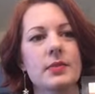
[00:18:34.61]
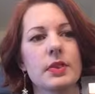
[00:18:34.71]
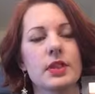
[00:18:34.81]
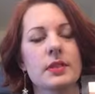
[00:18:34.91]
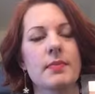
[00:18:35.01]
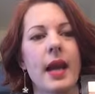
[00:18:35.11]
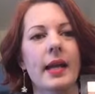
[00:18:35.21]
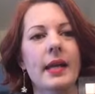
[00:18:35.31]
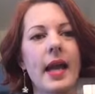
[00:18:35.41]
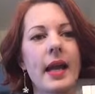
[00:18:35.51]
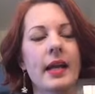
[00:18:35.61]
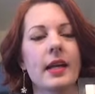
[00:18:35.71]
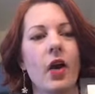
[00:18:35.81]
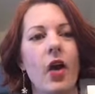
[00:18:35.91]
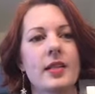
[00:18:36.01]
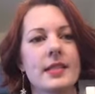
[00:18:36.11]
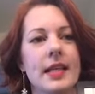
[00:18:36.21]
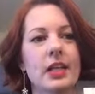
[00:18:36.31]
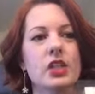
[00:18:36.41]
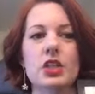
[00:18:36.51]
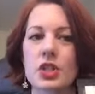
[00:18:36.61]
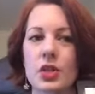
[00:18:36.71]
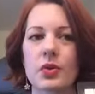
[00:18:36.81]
which is magnetic, on section 2.